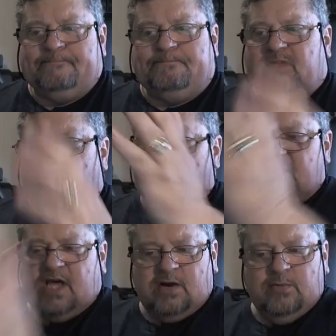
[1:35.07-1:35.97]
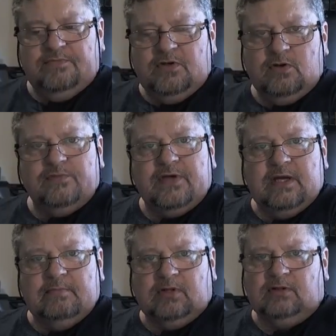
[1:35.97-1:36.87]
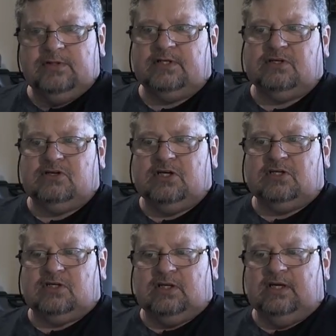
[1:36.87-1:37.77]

This is not a review of the gimbal. This is just